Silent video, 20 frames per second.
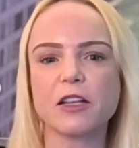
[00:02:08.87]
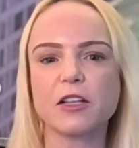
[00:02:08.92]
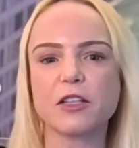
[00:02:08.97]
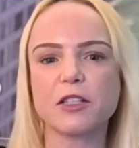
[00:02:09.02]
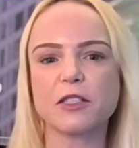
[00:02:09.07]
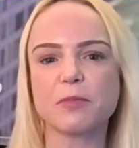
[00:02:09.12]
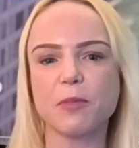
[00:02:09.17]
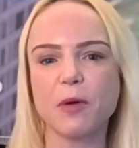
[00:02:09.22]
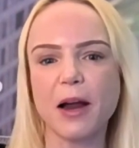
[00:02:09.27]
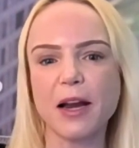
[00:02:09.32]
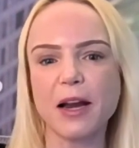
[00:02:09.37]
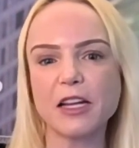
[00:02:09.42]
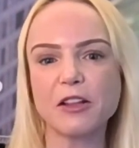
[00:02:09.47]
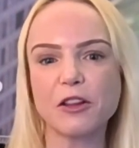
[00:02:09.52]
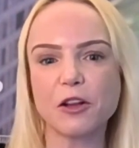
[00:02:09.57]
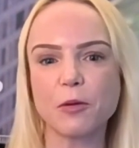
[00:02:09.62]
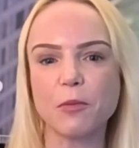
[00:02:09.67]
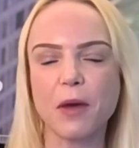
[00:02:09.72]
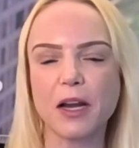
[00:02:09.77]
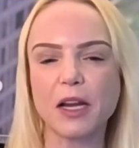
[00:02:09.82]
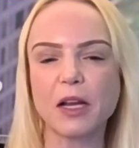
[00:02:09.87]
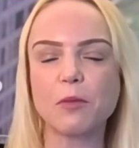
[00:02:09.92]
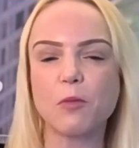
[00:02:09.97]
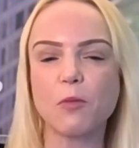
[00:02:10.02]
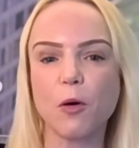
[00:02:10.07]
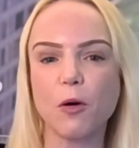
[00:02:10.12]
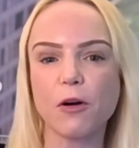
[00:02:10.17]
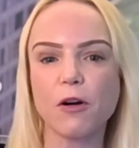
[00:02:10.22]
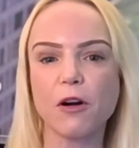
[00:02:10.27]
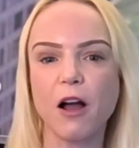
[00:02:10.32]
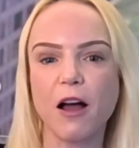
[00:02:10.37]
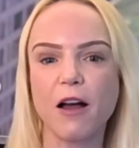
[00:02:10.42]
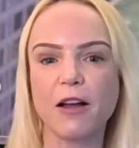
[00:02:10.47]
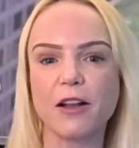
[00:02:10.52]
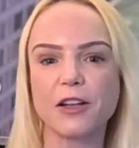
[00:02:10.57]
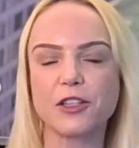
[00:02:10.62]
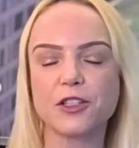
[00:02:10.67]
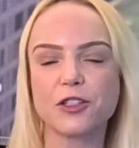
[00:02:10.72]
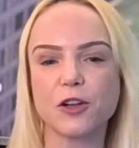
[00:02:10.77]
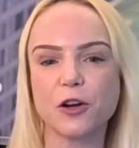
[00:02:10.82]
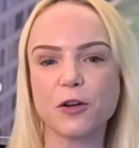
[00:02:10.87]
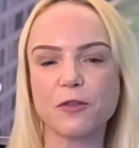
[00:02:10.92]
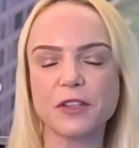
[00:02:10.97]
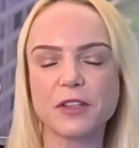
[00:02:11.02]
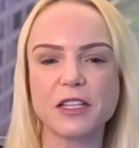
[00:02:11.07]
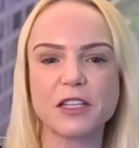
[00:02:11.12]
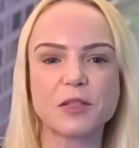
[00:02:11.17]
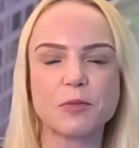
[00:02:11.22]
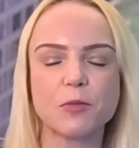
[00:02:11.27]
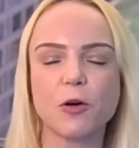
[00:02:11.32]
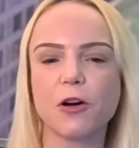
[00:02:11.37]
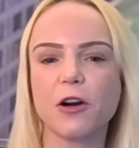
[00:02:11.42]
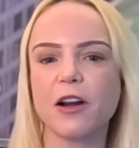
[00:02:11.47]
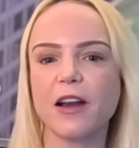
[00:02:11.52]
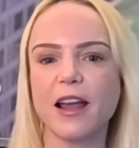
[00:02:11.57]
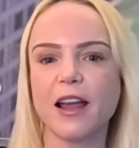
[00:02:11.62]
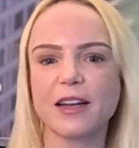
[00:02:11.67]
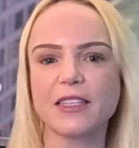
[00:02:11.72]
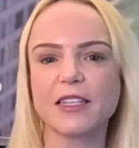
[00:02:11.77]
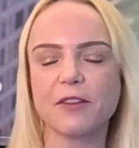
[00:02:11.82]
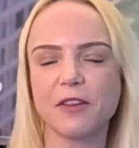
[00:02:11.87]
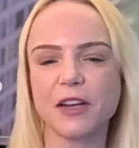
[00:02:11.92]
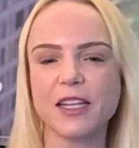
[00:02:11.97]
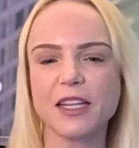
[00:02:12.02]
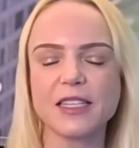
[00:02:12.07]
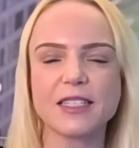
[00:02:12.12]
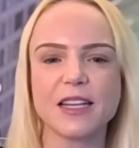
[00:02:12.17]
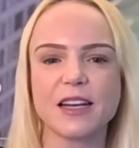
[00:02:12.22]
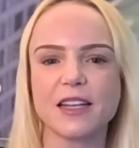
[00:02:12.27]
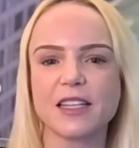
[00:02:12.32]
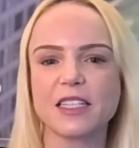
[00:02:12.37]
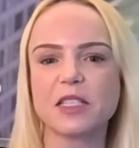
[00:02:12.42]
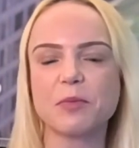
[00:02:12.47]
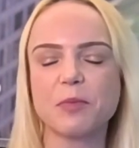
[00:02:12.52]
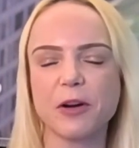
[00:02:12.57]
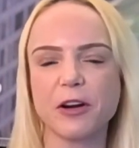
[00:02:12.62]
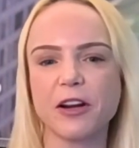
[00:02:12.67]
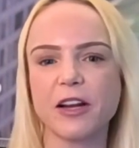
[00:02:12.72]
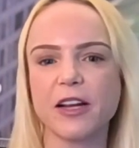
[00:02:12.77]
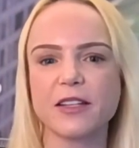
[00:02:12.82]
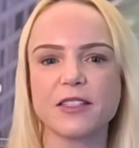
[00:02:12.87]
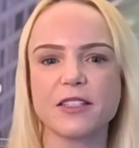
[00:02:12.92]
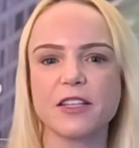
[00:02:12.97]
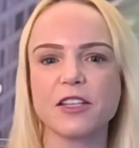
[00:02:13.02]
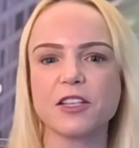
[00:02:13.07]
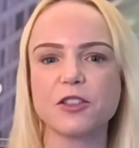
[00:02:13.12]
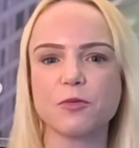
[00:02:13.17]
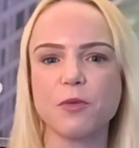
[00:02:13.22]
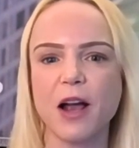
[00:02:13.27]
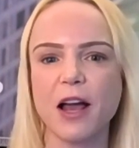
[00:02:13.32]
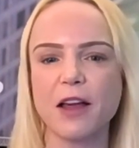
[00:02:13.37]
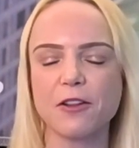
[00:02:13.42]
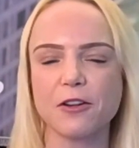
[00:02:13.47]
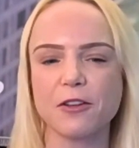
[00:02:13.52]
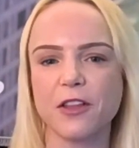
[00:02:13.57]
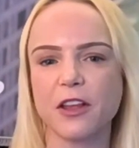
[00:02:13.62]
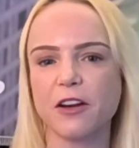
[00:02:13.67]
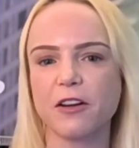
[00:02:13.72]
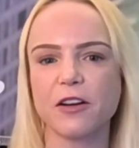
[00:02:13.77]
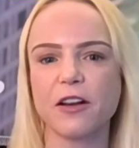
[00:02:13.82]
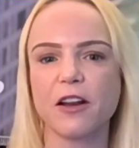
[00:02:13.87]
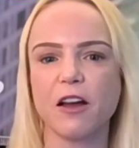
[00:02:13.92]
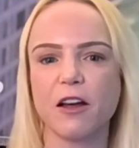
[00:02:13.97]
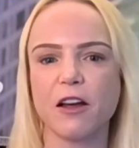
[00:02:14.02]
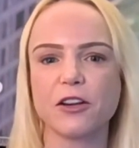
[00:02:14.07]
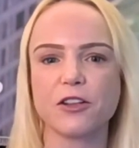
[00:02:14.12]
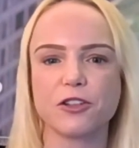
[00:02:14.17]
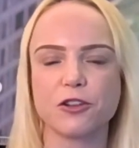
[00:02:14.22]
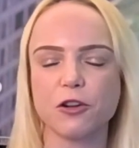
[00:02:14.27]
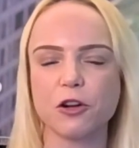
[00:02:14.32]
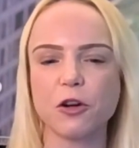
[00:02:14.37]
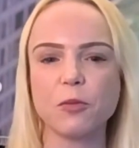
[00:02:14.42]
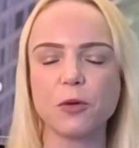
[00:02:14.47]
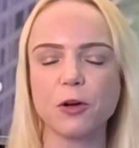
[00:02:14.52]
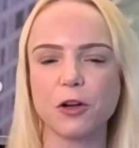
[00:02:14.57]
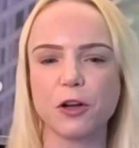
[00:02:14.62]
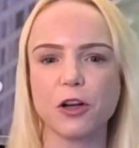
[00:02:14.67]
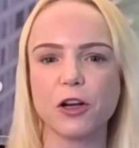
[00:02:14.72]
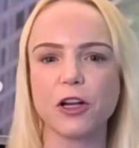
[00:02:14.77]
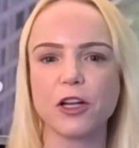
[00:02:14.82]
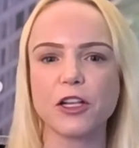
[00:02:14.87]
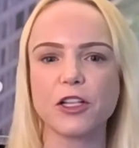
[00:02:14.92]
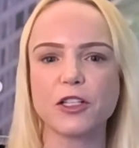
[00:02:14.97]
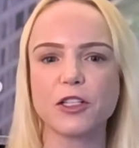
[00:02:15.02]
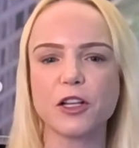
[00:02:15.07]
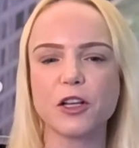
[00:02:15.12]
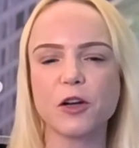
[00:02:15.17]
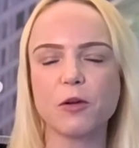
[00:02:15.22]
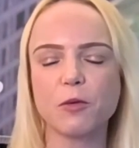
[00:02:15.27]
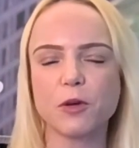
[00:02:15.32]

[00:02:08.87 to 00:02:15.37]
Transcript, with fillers: spending their money more on services, more on activities and experiences rather than on durable goods,